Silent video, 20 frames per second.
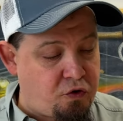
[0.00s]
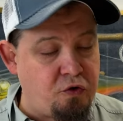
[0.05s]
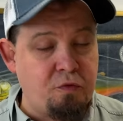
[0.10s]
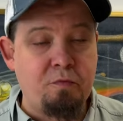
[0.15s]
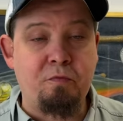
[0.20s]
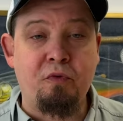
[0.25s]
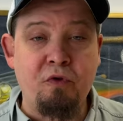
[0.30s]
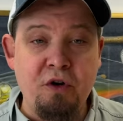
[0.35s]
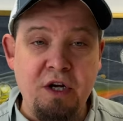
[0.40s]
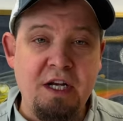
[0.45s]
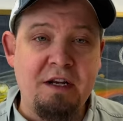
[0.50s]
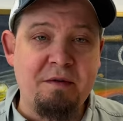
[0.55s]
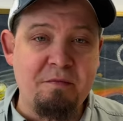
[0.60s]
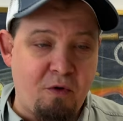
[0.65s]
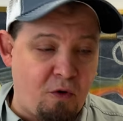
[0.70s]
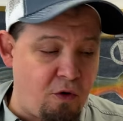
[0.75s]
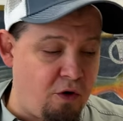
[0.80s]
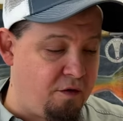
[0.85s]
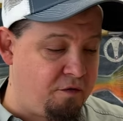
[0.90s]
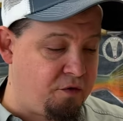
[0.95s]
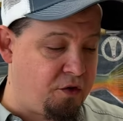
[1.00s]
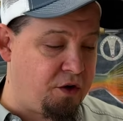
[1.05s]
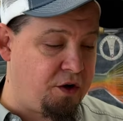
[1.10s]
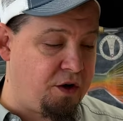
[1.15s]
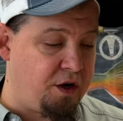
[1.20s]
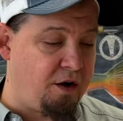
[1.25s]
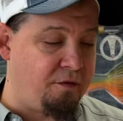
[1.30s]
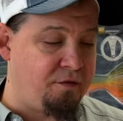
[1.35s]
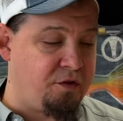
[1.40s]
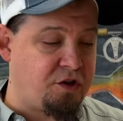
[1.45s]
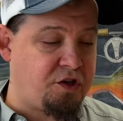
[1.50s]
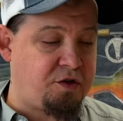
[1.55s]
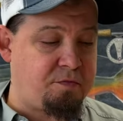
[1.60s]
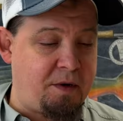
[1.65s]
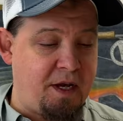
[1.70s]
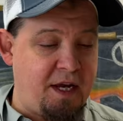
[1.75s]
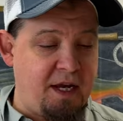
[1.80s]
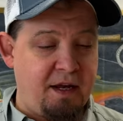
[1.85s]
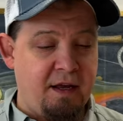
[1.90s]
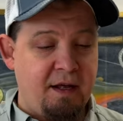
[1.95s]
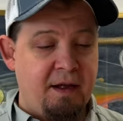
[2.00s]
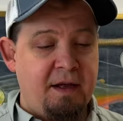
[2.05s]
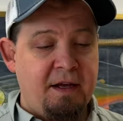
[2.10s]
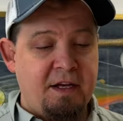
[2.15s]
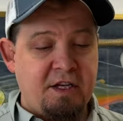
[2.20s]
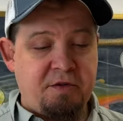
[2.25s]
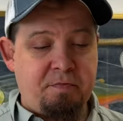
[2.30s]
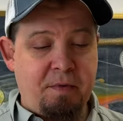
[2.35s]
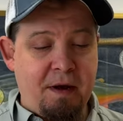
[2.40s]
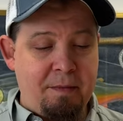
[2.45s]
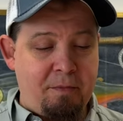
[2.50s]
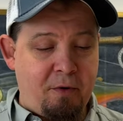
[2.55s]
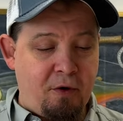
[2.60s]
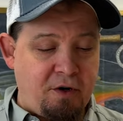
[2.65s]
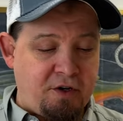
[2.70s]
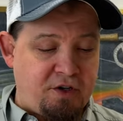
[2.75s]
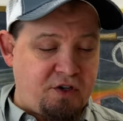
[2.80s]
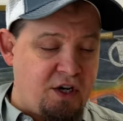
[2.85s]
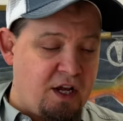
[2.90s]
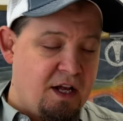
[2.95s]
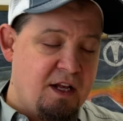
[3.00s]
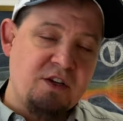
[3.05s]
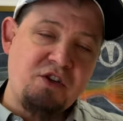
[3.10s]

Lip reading: breed more of the spey birds,